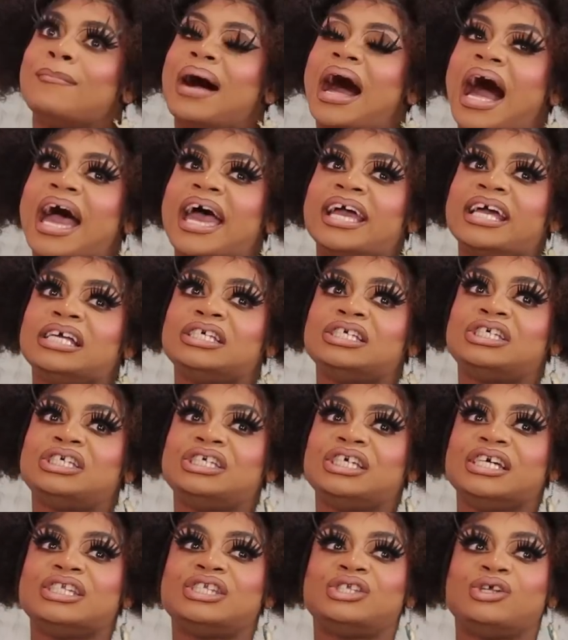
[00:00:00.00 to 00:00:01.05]
My
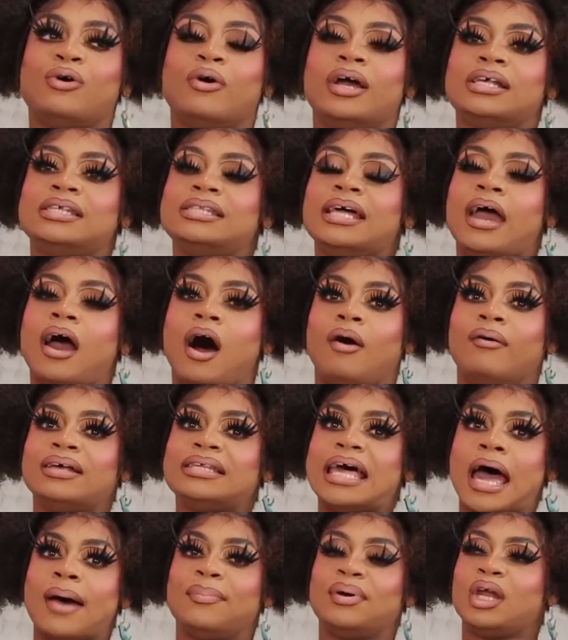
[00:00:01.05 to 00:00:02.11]
shit stories, they
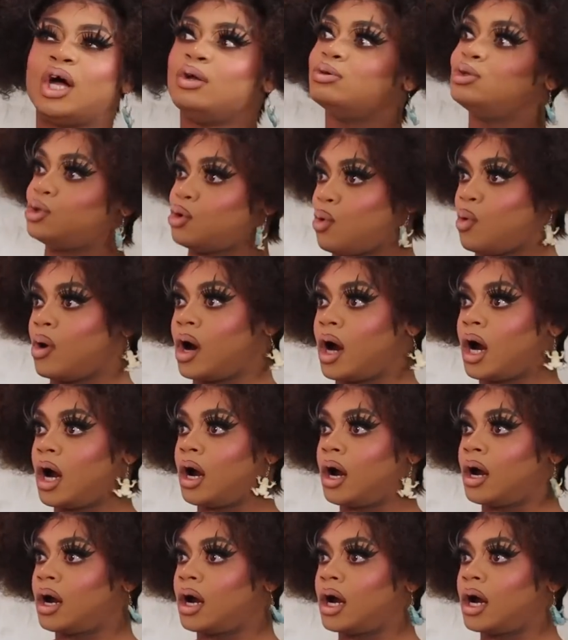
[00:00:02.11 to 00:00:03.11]
always happen on tour.